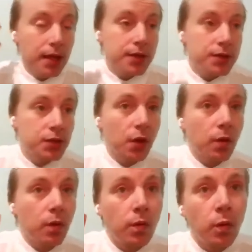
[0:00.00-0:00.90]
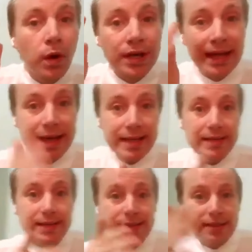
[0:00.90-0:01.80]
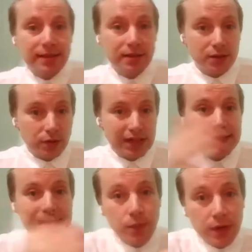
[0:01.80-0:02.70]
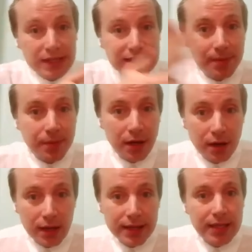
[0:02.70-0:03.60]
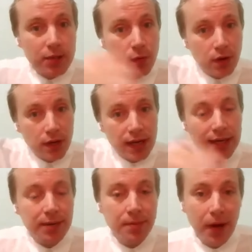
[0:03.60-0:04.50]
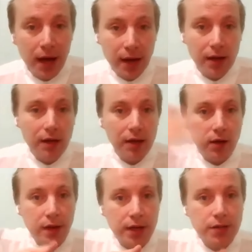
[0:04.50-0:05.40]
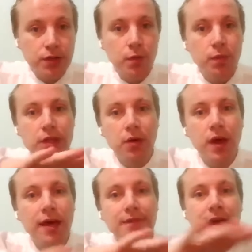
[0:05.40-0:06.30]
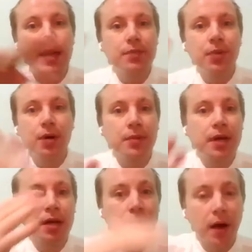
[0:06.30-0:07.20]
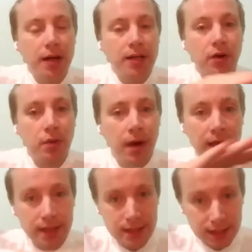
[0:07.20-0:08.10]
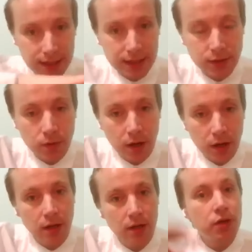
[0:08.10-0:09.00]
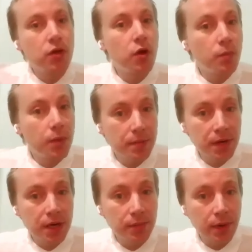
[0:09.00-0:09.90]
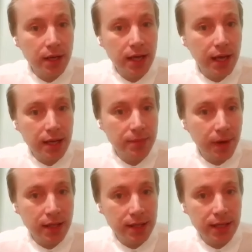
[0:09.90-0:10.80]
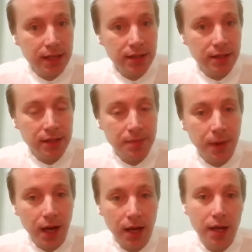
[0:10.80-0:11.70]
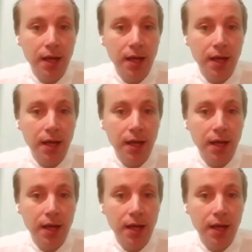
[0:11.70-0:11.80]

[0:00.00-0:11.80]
So this is what is similar in this world and in Nibbāna. Okay, so we don't have any permanent body or mind in this world. No permanent body and mind in the Nibbāna.